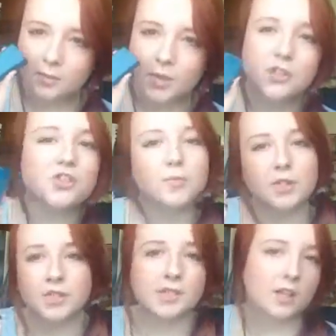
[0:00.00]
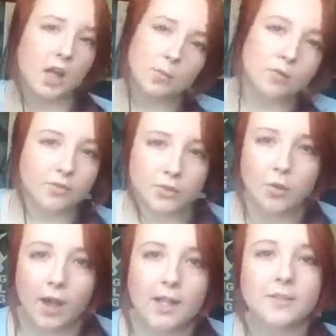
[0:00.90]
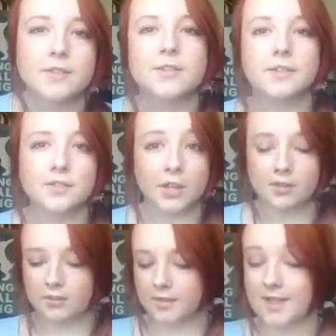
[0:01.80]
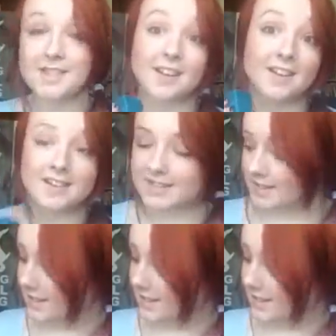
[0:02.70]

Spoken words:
but the shimmer doesn't come off on your hands, so that's nice.